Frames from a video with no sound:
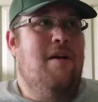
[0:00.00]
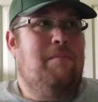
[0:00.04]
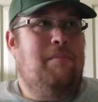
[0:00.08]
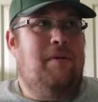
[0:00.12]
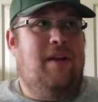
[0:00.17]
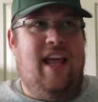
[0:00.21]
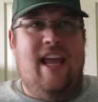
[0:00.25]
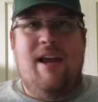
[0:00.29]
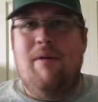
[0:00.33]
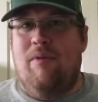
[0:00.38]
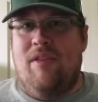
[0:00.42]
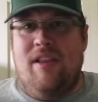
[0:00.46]

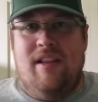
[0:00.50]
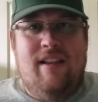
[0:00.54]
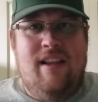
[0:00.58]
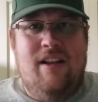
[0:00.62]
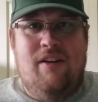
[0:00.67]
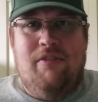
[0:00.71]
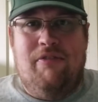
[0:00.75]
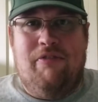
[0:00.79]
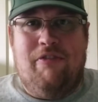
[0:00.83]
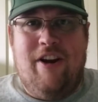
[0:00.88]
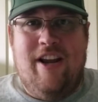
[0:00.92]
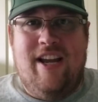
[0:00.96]
Play with a
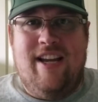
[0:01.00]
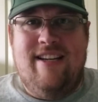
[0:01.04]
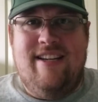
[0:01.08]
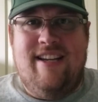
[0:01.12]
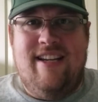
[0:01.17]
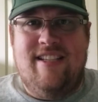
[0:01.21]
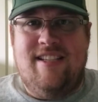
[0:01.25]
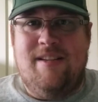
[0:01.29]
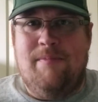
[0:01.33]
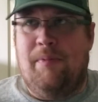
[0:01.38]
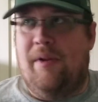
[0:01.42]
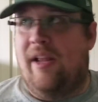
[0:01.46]
little friggin'
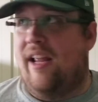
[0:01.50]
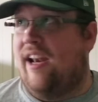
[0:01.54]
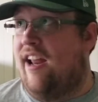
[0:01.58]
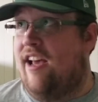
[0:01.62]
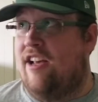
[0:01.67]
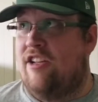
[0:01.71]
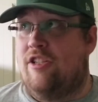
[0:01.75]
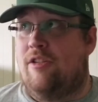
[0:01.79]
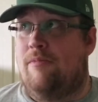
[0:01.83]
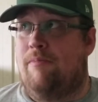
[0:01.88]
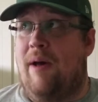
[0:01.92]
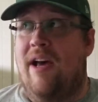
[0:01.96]
discipline,
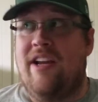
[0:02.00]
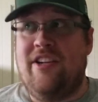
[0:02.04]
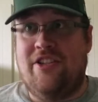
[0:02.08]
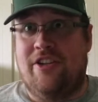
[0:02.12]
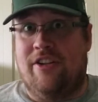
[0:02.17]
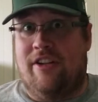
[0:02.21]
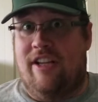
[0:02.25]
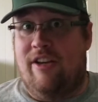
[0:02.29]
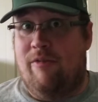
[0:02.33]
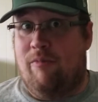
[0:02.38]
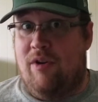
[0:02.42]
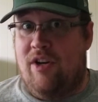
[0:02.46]

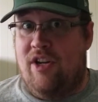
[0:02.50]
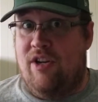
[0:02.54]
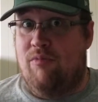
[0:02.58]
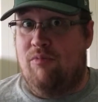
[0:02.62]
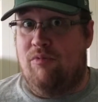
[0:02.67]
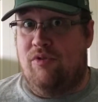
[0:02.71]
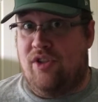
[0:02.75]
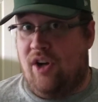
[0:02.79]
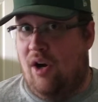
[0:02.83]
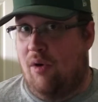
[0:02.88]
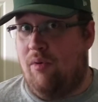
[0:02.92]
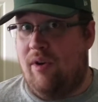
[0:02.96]
especially when you
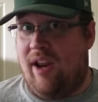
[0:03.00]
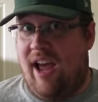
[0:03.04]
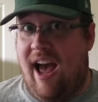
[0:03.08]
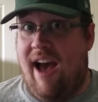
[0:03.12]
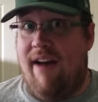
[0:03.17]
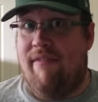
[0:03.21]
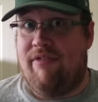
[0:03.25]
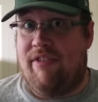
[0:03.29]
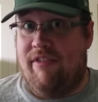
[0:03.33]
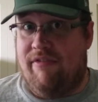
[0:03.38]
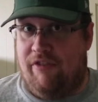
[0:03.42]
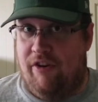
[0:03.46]
don't
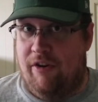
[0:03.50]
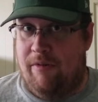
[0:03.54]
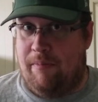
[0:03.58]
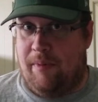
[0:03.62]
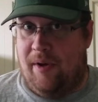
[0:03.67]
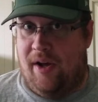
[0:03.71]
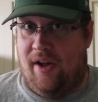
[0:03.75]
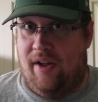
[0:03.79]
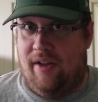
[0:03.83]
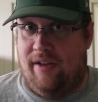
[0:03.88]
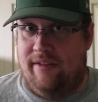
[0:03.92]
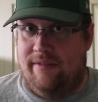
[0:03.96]
have the
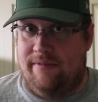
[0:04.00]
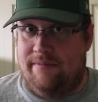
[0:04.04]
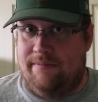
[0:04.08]
football.